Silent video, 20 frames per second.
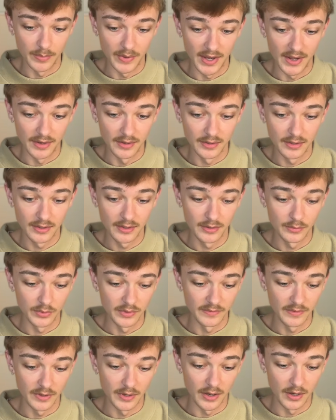Ben,
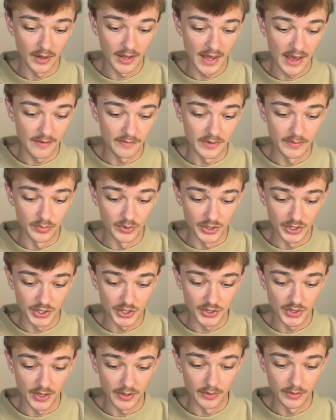we've got heavy brush
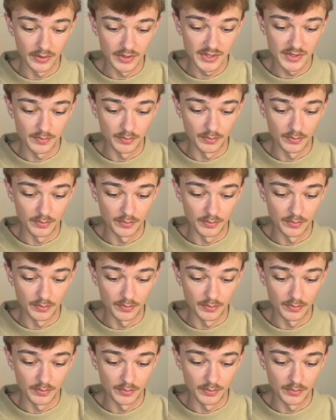strokes,